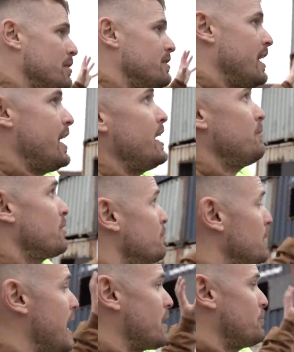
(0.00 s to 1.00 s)
be tan
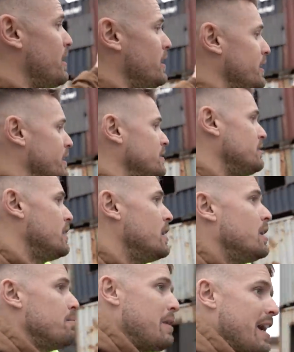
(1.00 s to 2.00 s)
with black railings,
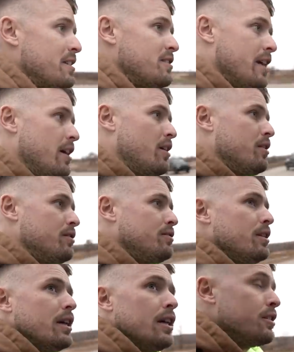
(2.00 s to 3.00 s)
black
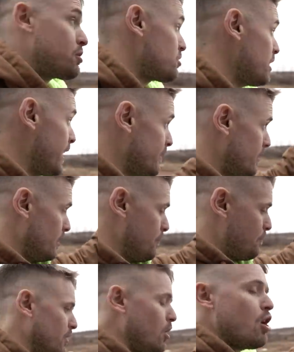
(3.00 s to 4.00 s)
stairs, just like the
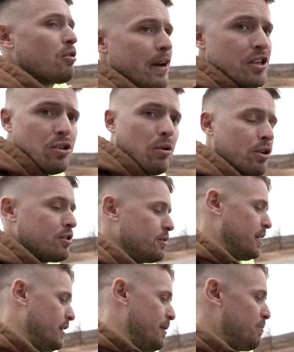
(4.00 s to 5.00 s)
long range course,
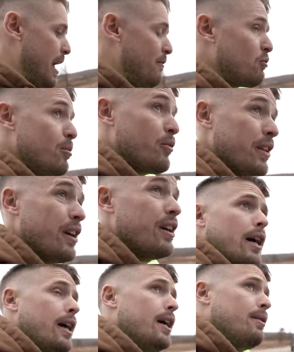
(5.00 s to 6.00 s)
that platform over there.
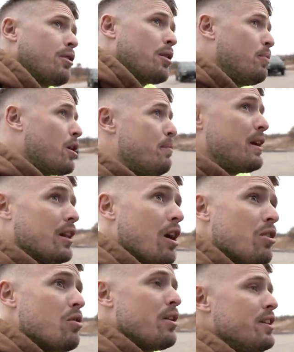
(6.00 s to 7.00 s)
We're gonna put a big
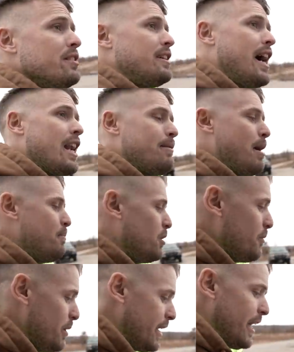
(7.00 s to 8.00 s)
logo on the side. I might
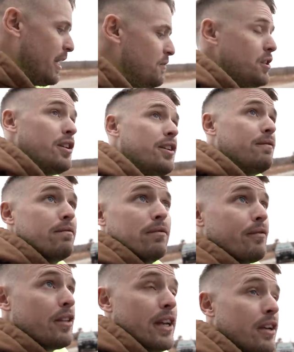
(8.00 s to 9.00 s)
put a big
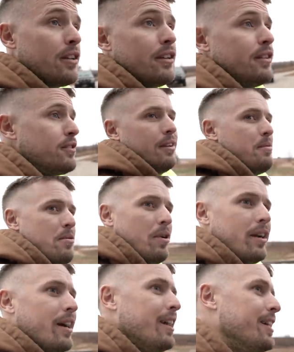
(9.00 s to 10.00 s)
NFG thing on it. I mean,
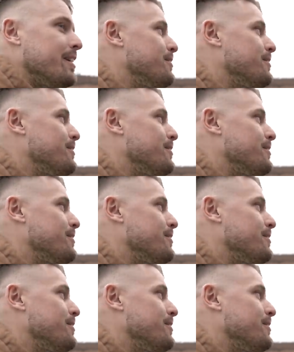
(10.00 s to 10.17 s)
why not?